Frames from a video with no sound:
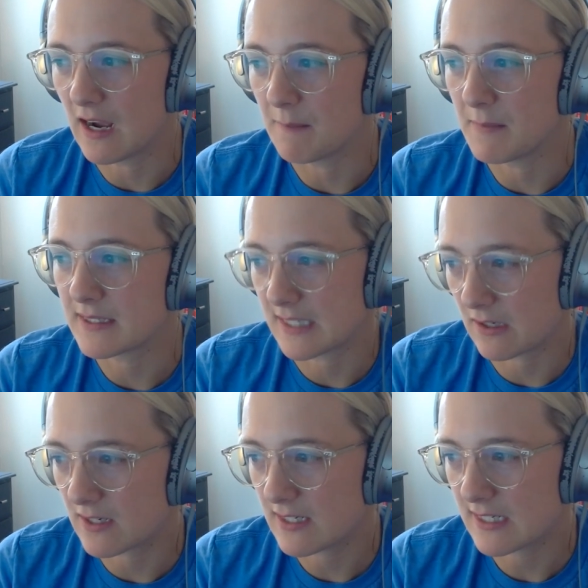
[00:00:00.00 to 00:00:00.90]

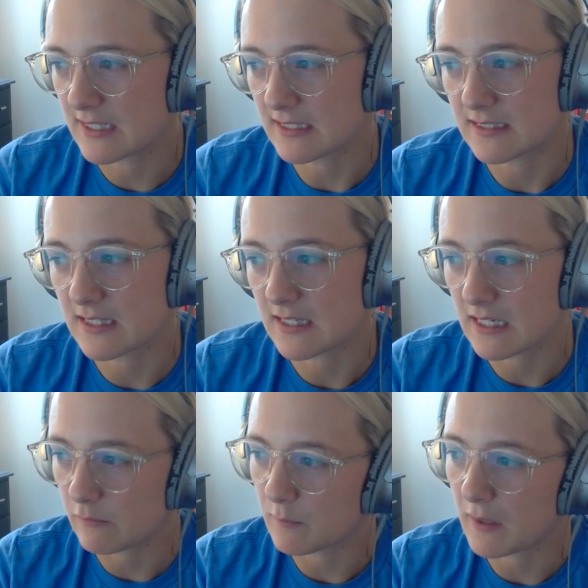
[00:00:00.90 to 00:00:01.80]
Darren is
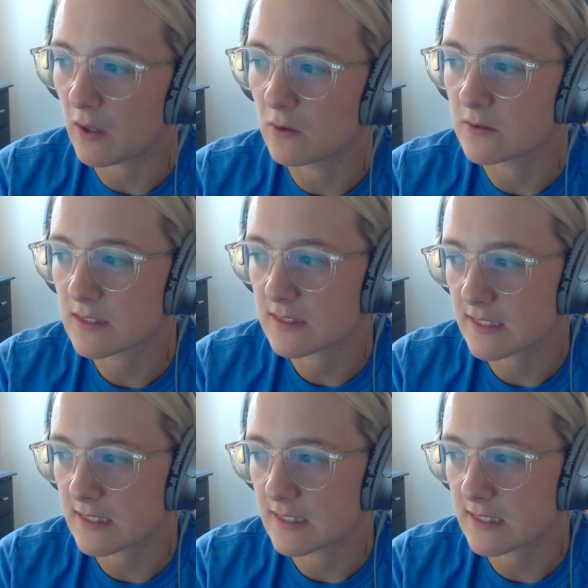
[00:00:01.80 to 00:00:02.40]
Evenbound's